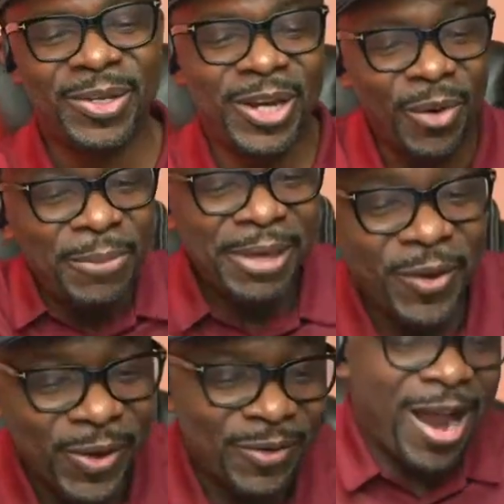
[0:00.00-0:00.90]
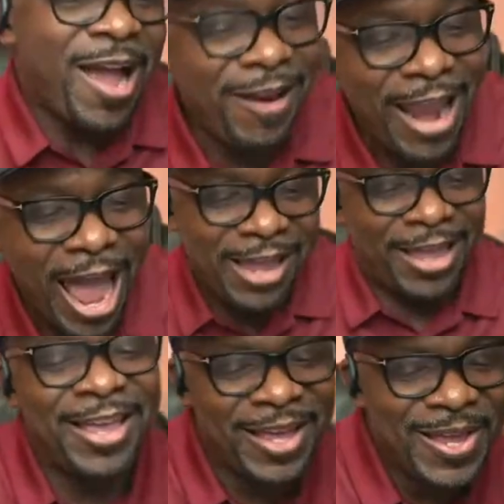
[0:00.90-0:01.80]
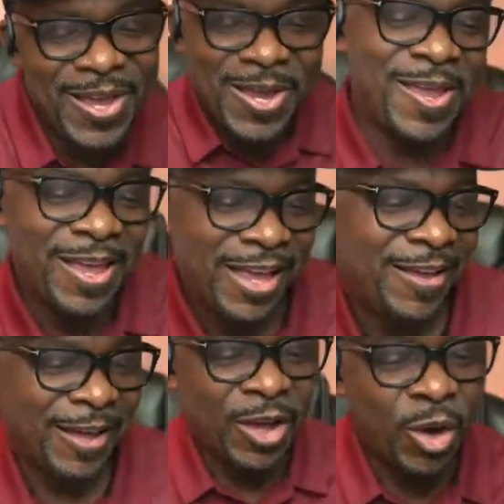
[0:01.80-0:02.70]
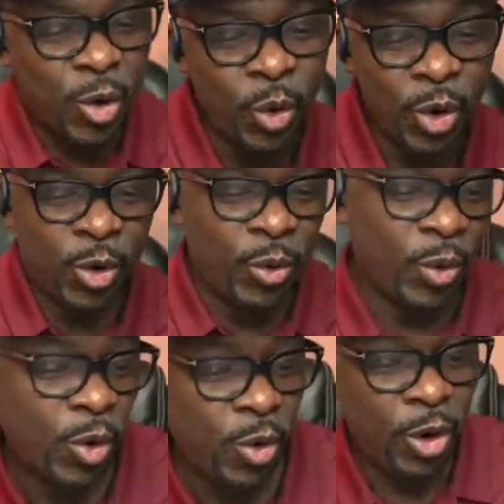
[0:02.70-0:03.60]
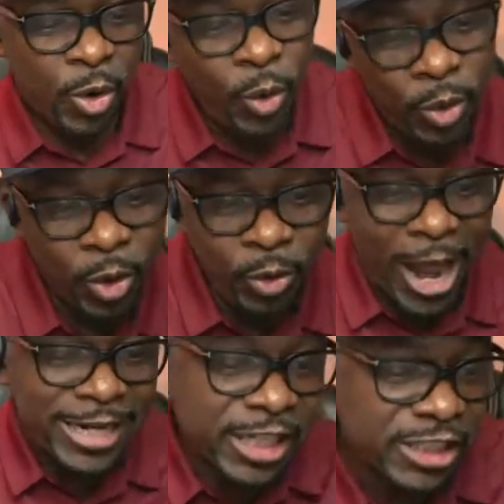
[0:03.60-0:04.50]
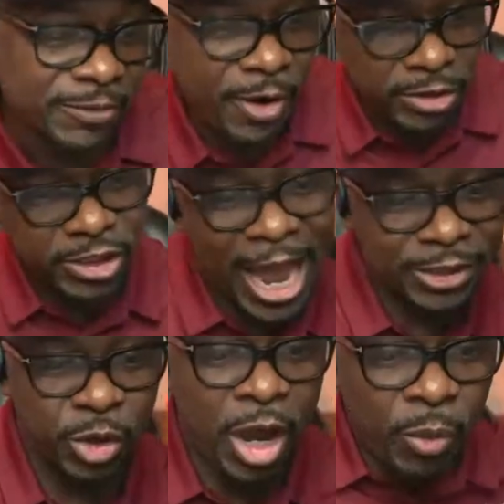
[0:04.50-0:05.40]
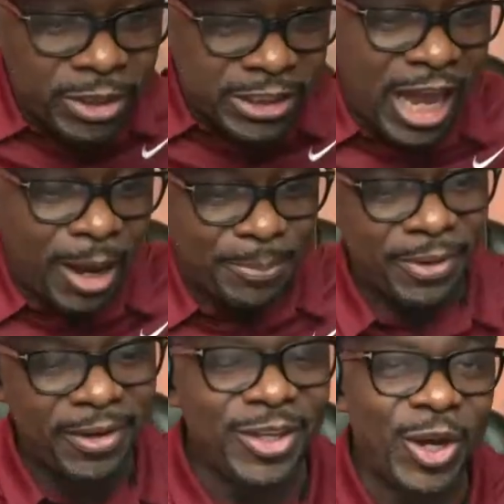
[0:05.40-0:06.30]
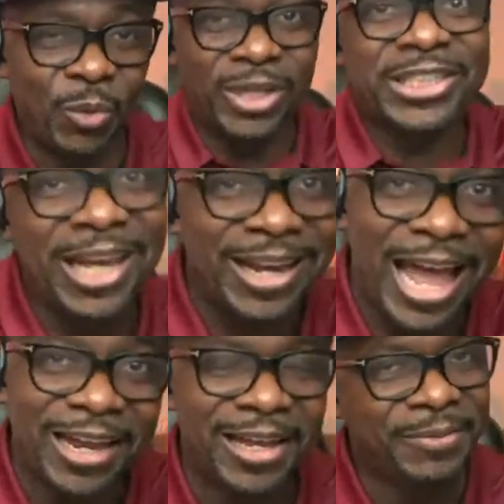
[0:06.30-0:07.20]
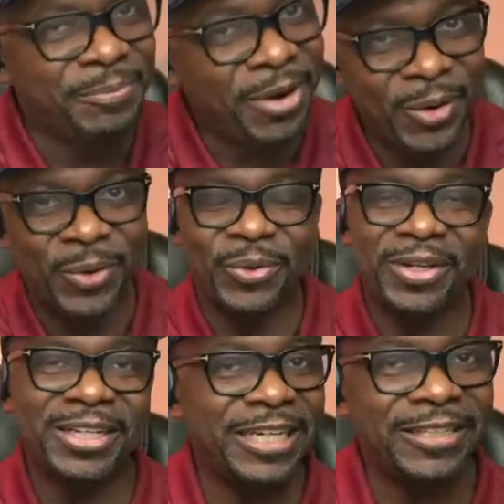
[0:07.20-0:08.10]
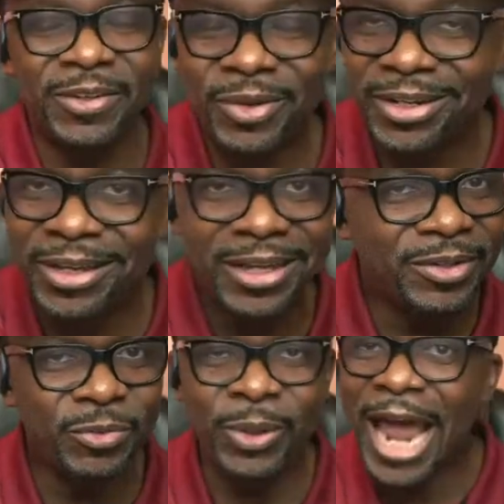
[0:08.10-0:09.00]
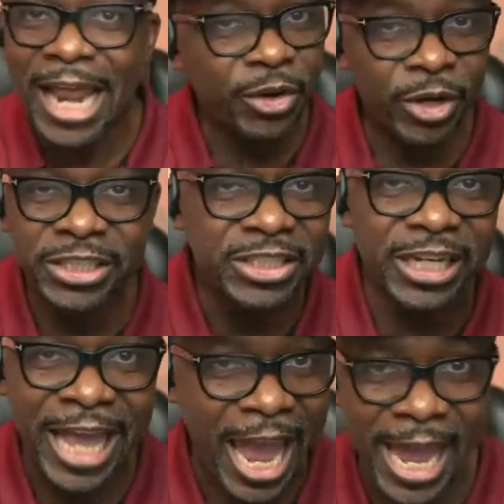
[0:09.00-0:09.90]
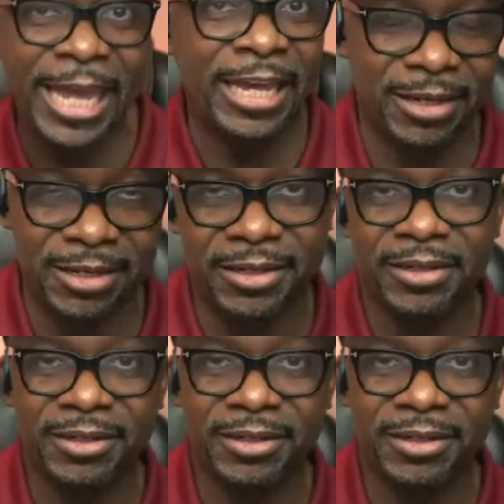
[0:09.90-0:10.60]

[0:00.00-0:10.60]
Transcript: You know, we be going around like who, who, who, who, who that teaching false doctrine? What's up? You know, what's up? Like, bro, it, we not a Christian gang.